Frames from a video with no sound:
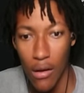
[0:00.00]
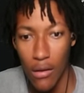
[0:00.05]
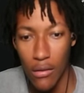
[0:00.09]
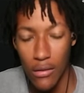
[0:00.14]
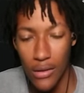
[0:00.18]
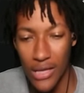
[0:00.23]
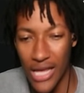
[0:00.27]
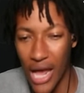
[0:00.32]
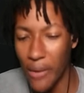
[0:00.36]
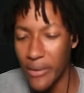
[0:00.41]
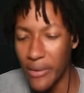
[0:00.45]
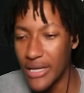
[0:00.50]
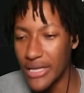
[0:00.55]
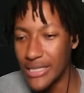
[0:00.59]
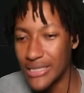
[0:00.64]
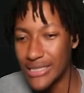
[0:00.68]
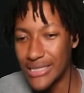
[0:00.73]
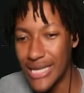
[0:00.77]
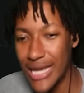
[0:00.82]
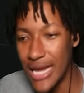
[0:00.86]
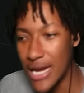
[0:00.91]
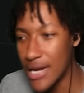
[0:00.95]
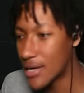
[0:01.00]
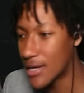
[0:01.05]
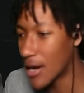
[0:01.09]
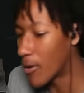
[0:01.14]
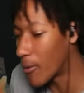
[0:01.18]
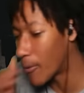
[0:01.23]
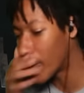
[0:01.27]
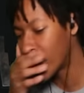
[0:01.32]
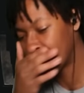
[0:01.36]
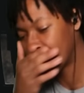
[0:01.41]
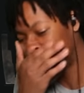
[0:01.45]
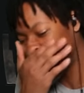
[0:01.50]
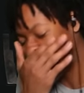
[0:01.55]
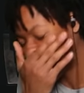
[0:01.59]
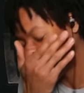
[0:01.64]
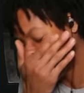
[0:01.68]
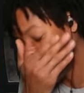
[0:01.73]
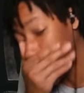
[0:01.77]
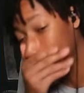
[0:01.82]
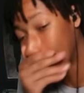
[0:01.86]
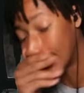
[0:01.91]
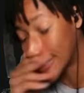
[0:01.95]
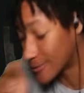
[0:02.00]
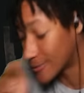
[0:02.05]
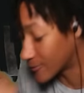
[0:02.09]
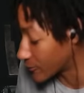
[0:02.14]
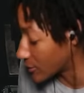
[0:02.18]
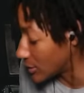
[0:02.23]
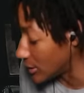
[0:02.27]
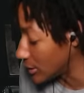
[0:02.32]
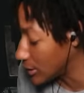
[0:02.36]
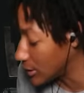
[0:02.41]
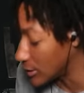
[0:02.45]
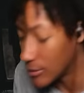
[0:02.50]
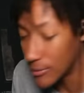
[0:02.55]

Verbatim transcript: Y'all niggas kinked out. Nah, these niggas freaky.